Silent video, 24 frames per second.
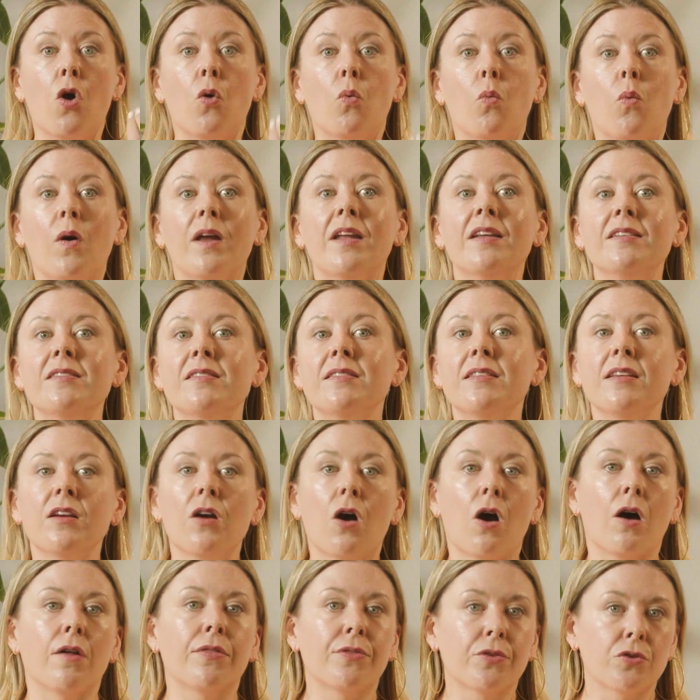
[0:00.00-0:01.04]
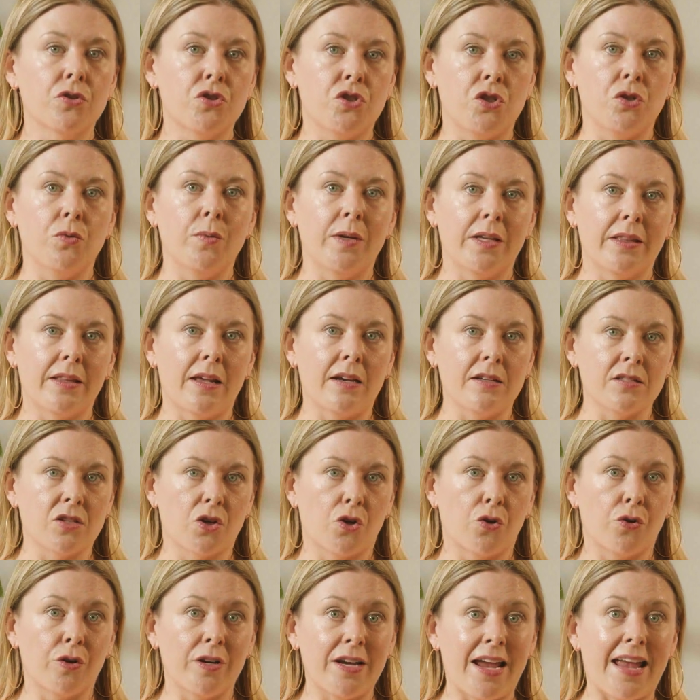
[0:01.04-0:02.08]
What is the author doing that is
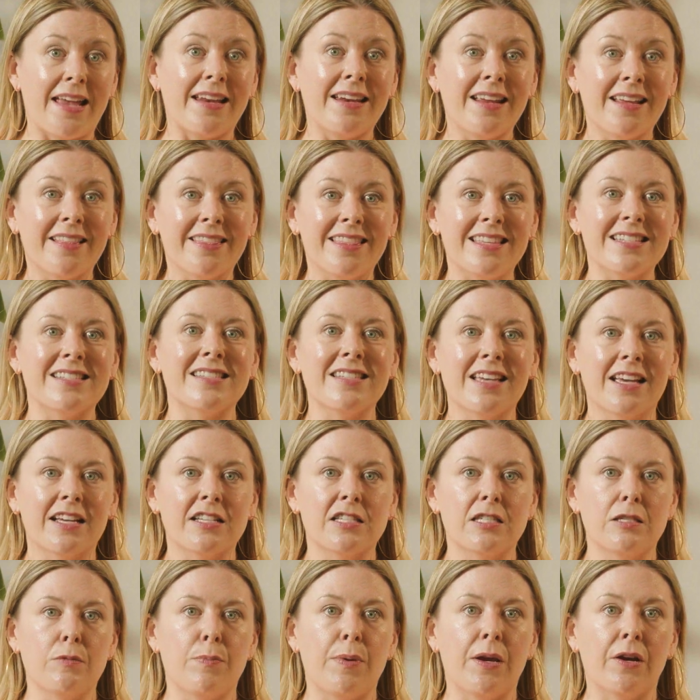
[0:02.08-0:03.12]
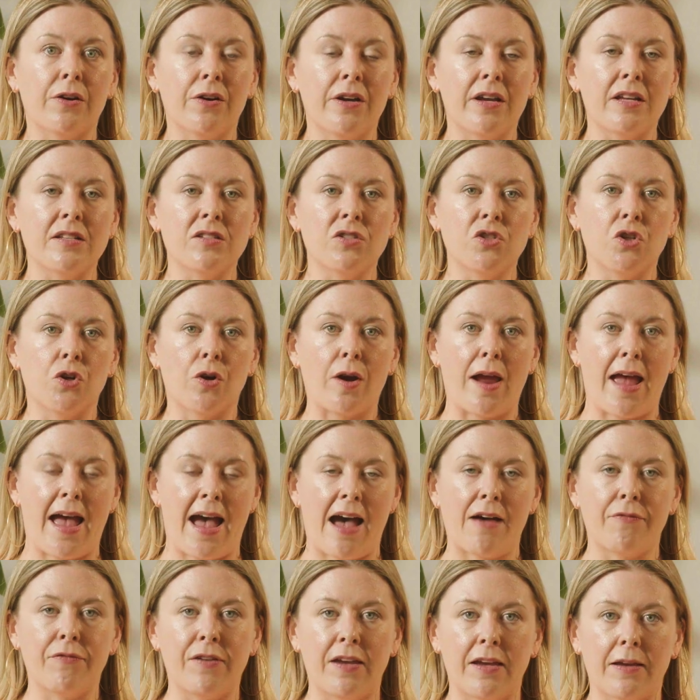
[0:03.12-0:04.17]
creating this experience you're
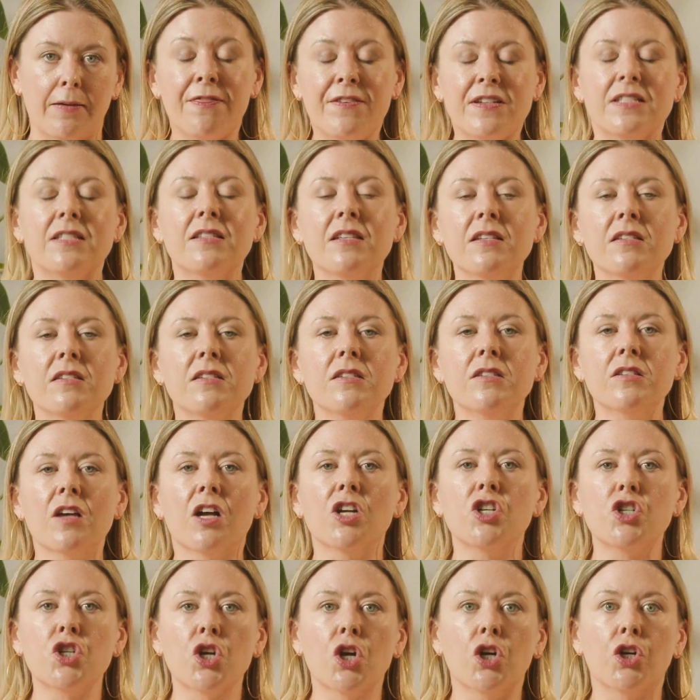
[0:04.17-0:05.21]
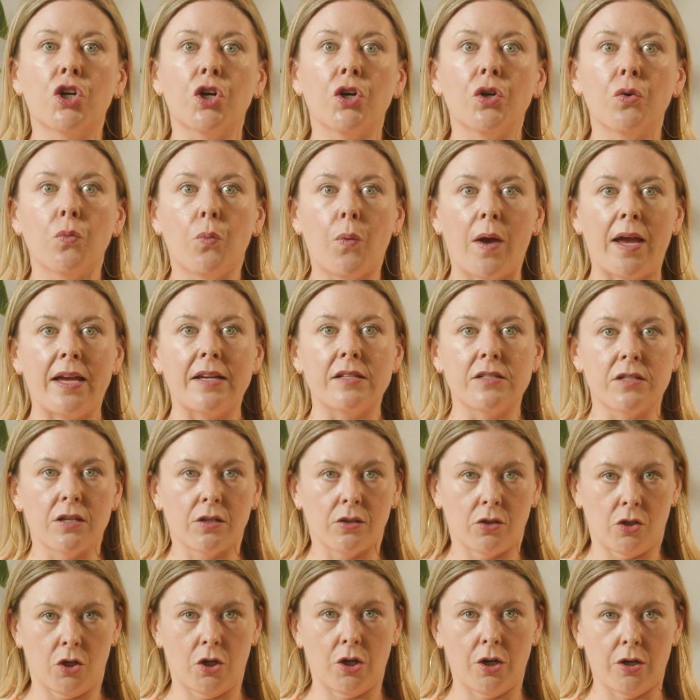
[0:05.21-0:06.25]
having? This is such a good way to
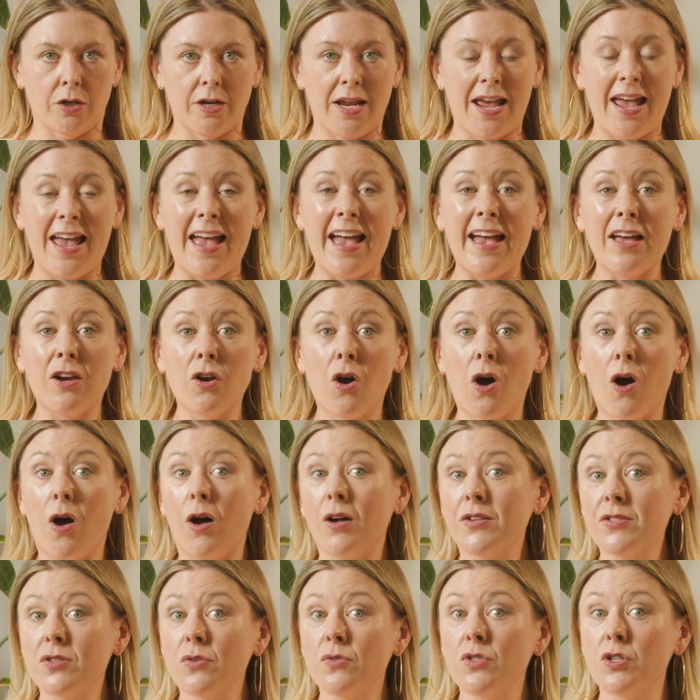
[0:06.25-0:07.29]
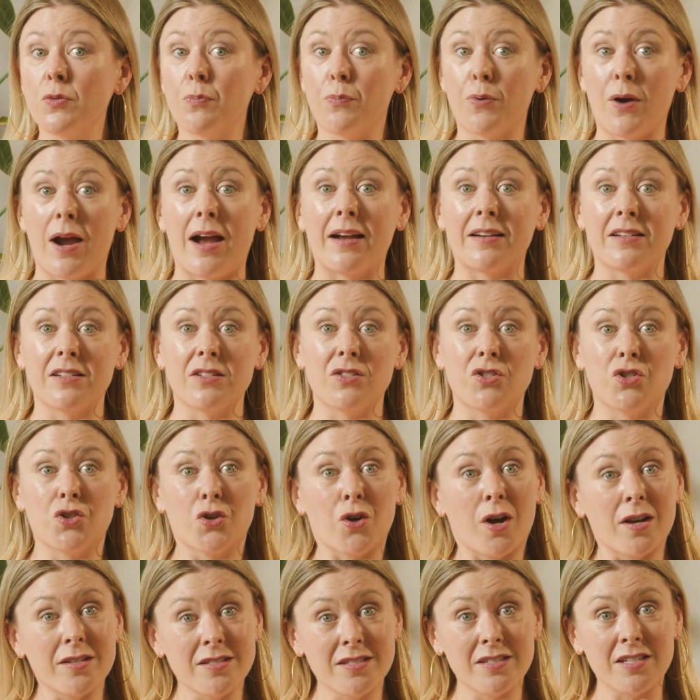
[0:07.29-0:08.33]
learn and also to practice
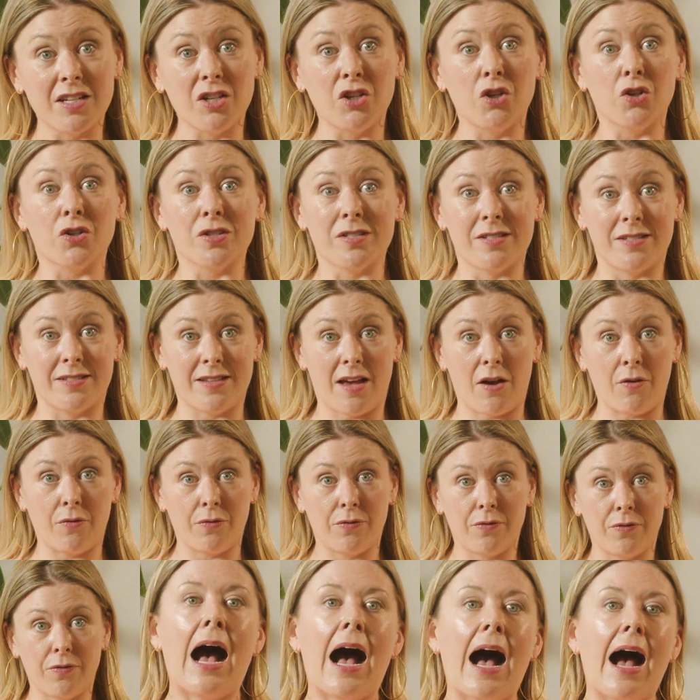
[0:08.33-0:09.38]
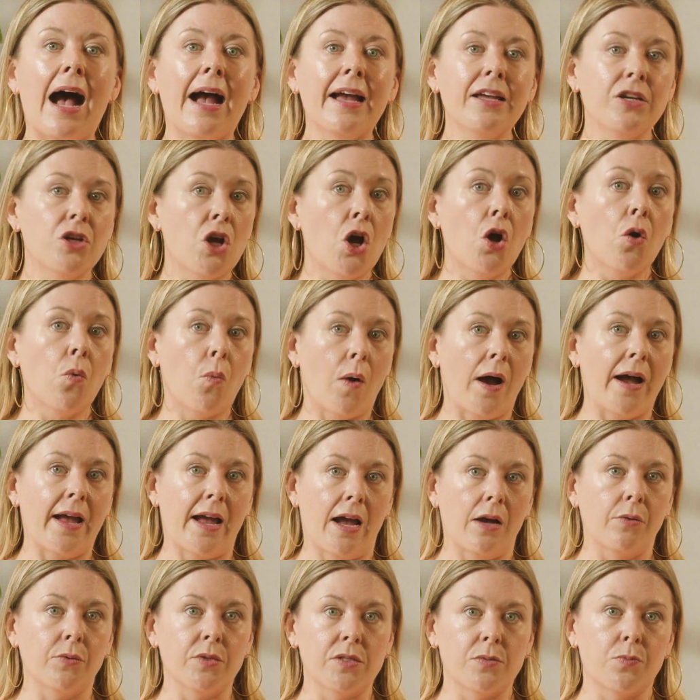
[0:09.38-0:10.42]
trusting yourself. I know why
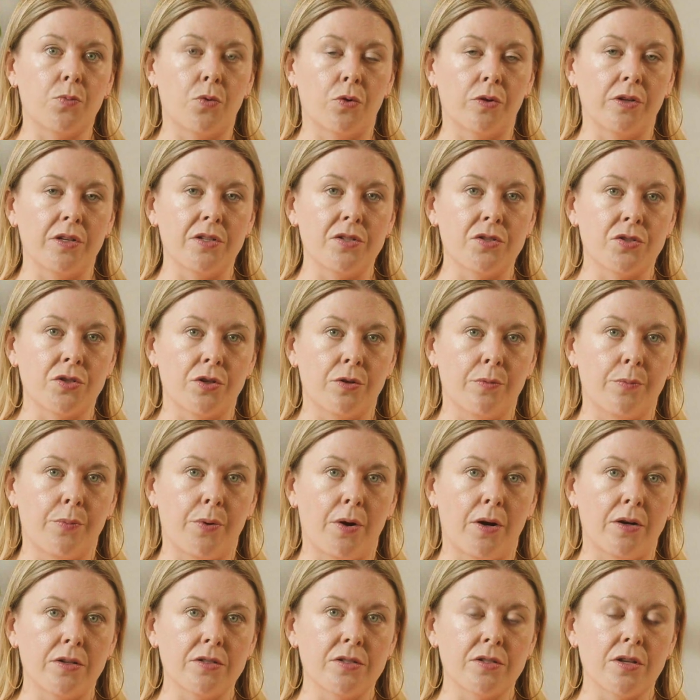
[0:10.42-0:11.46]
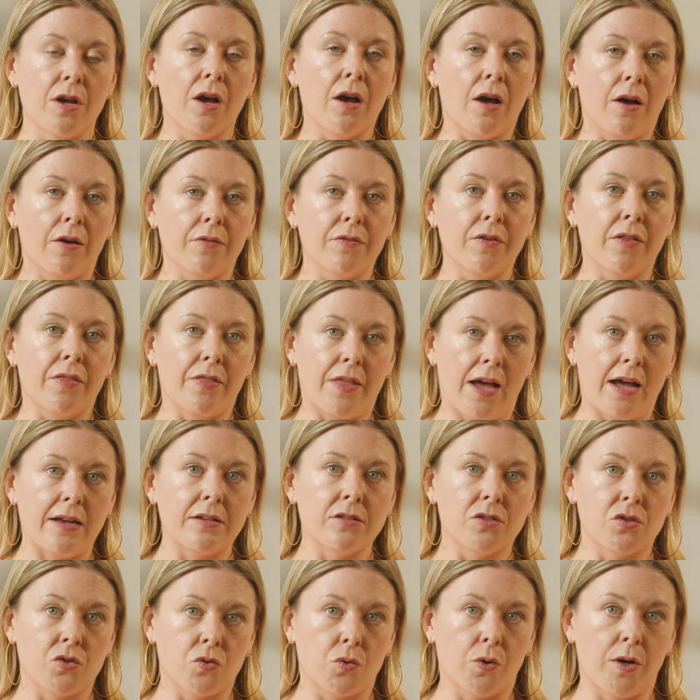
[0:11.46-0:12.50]
I was bored in certain parts of
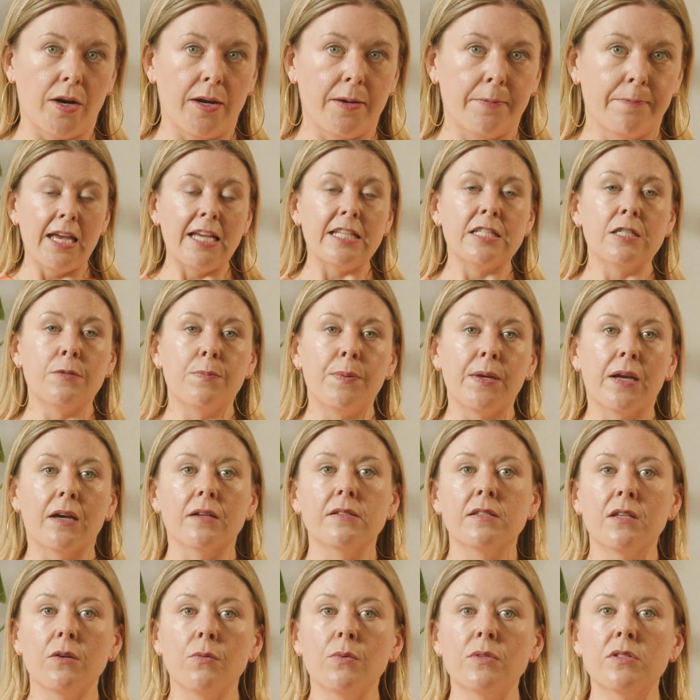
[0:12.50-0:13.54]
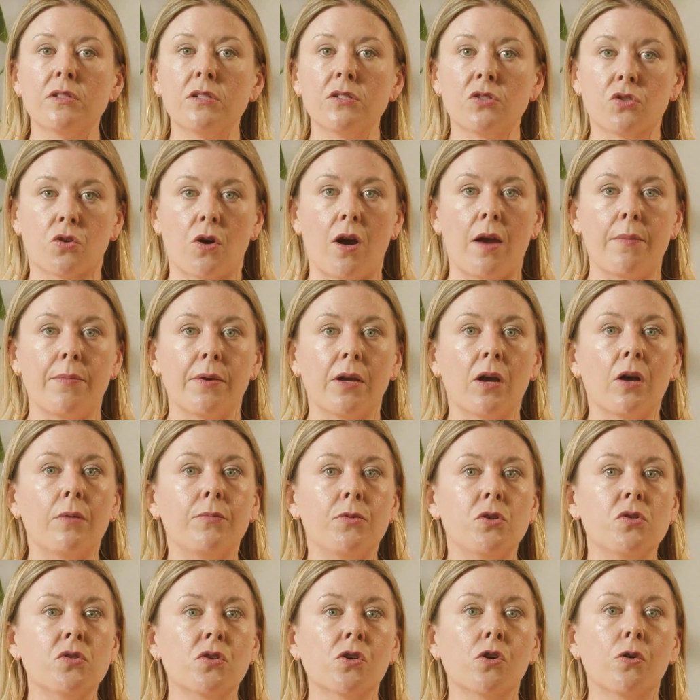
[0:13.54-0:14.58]
that story. It's because he was describing a
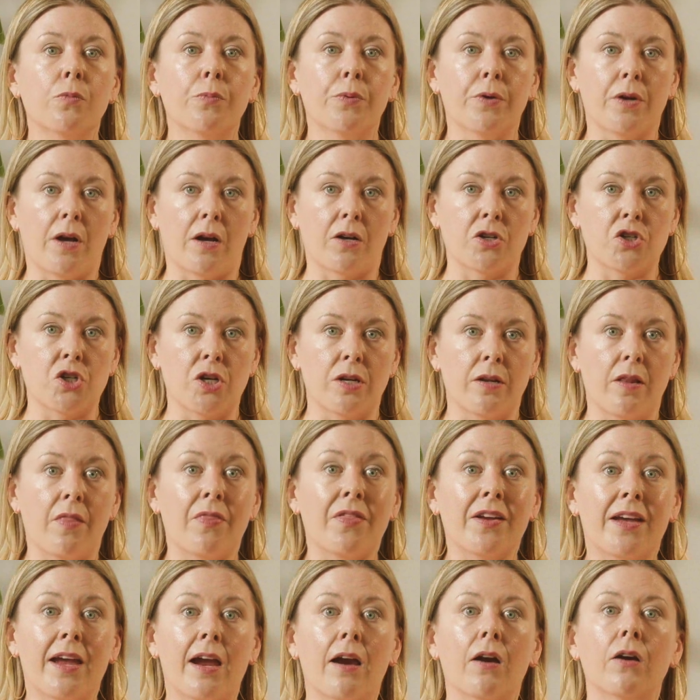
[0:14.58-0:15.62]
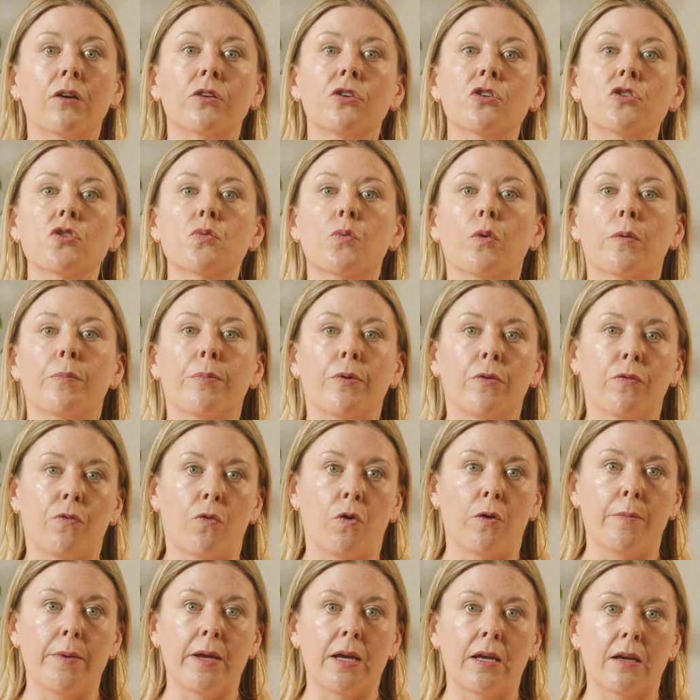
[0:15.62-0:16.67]
musical production the characters were
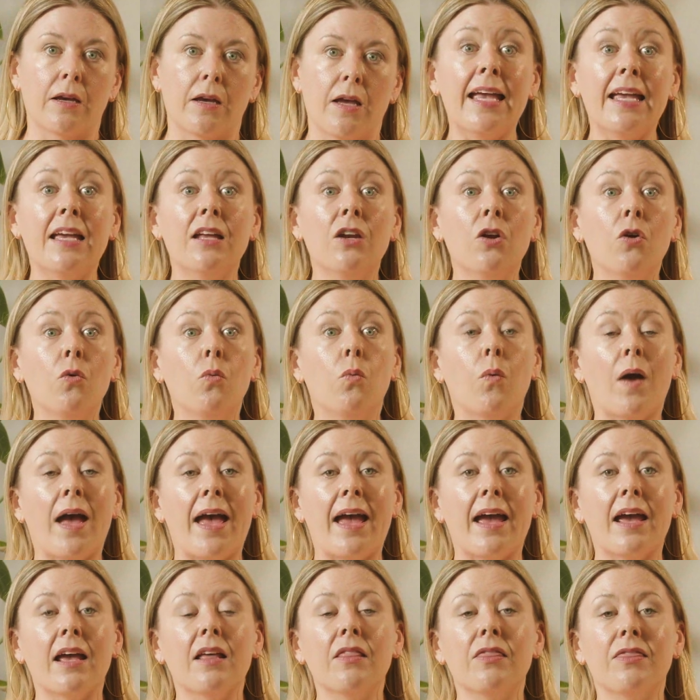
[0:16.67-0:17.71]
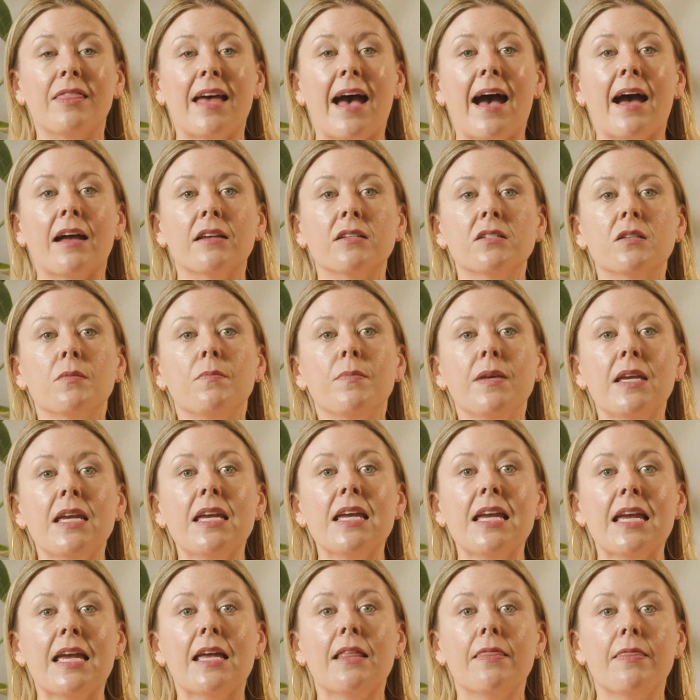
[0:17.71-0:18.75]
performing in a way that to
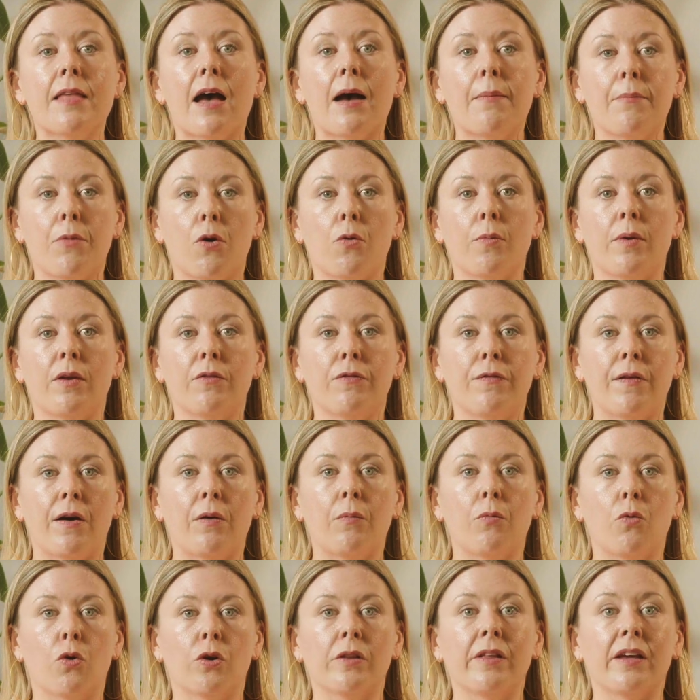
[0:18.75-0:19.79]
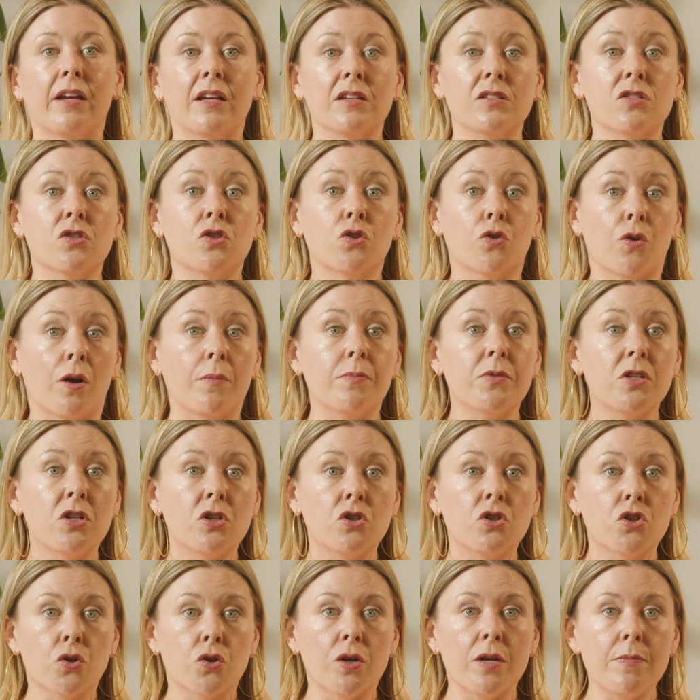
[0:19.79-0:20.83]
me in that moment felt more like a script
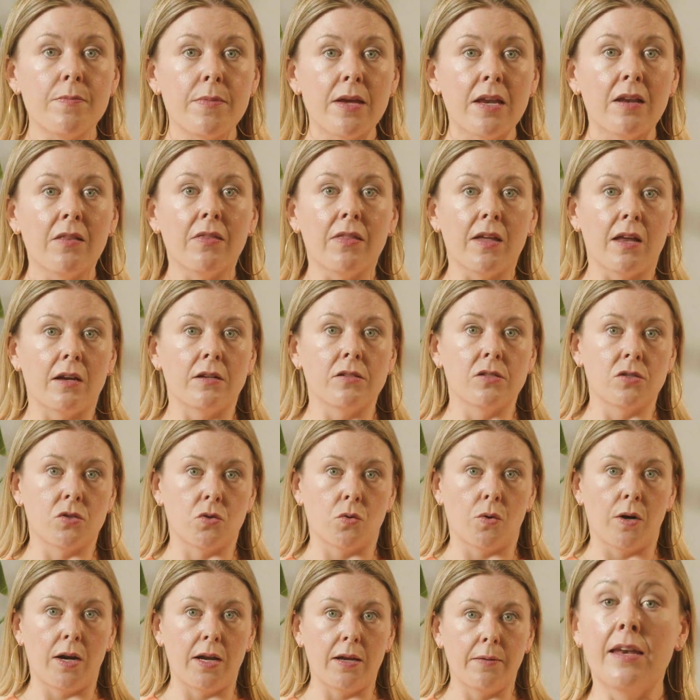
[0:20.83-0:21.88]
treatment than a story.